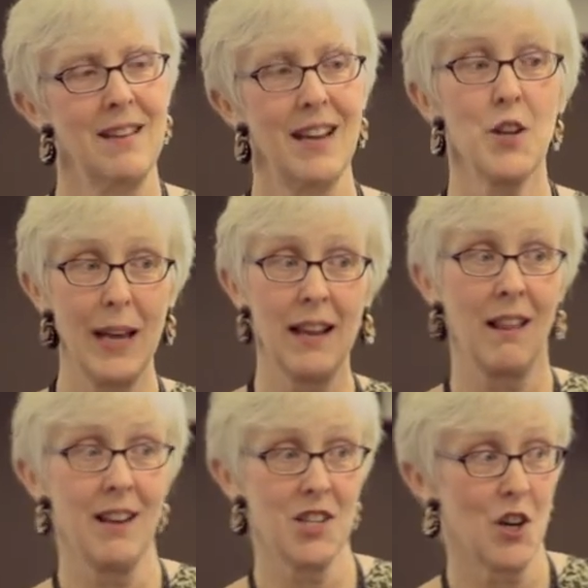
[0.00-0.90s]
you
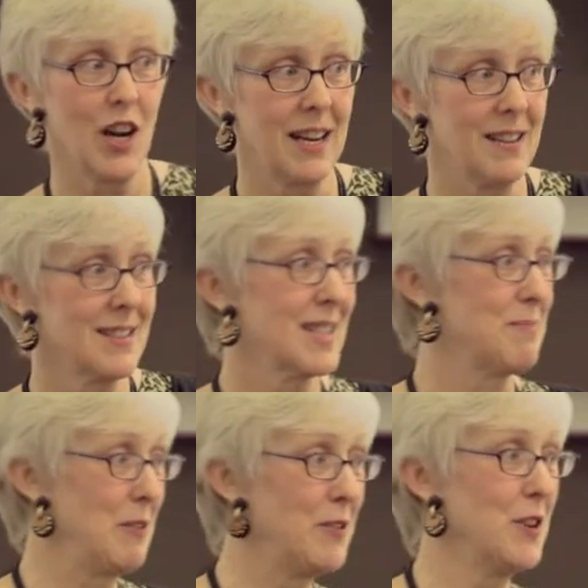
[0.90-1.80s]
analyze your audience
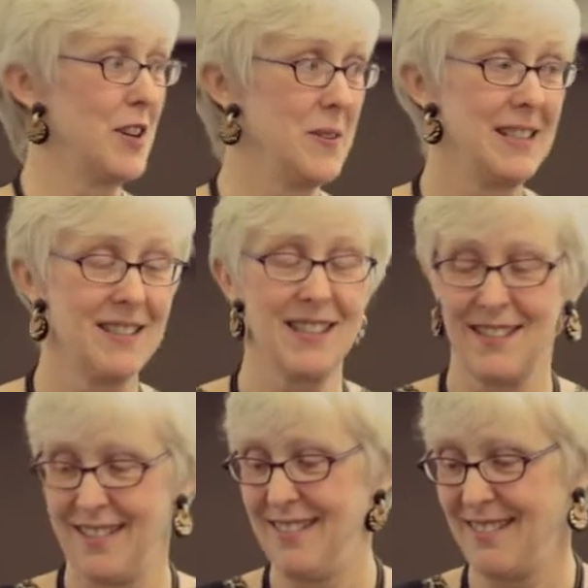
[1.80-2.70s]
before you
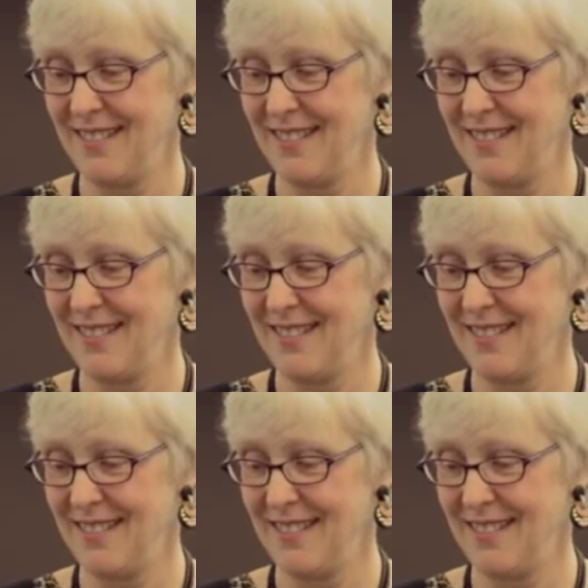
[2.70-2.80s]
answer.